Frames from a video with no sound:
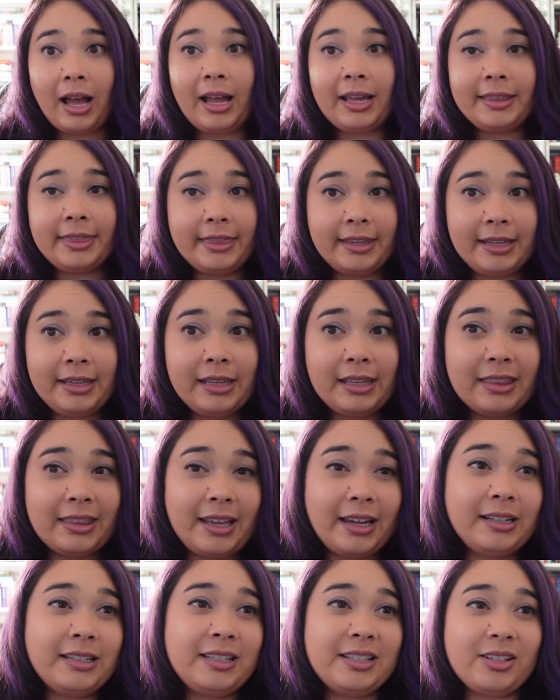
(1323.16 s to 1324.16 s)
I think
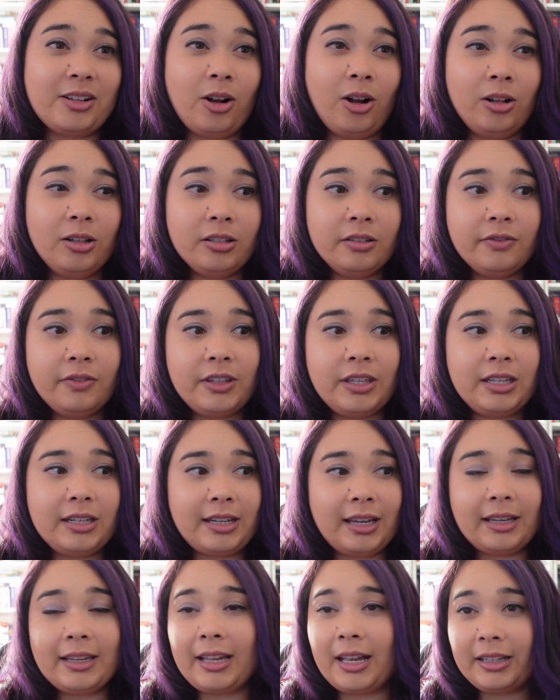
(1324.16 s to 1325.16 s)
that is all of the
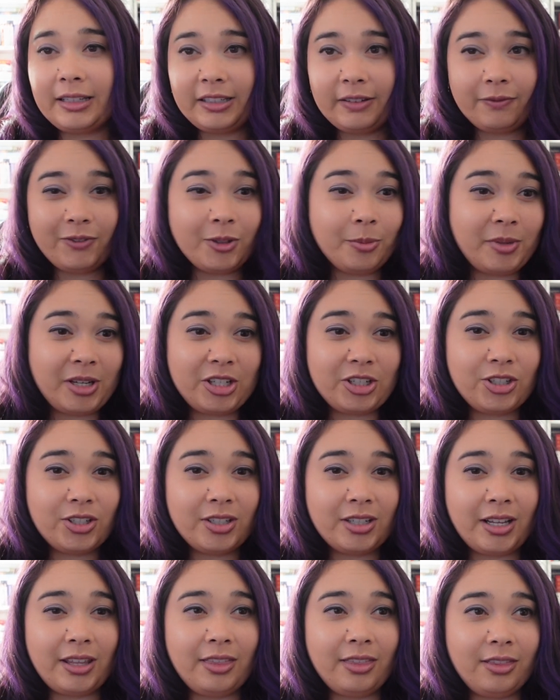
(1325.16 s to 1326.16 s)
NetGalley information
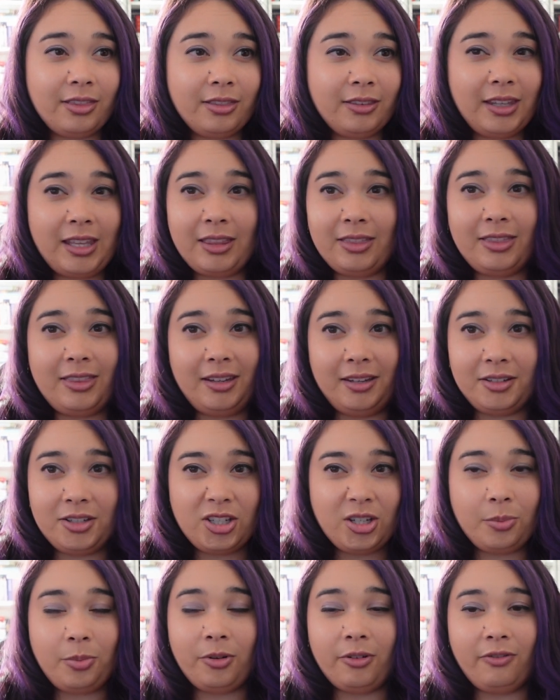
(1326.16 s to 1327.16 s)
I can think
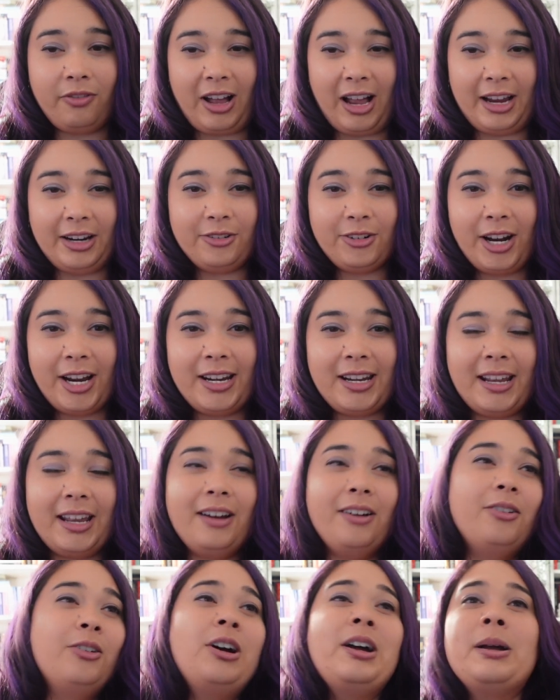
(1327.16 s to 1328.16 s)
to provide right
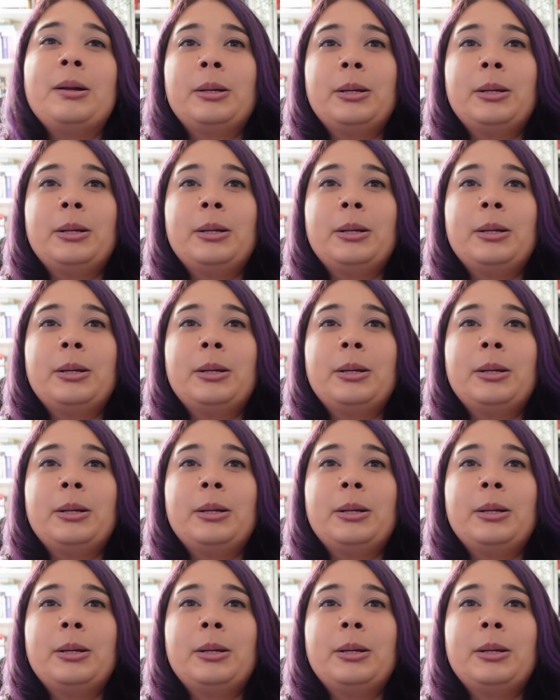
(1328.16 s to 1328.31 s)
now.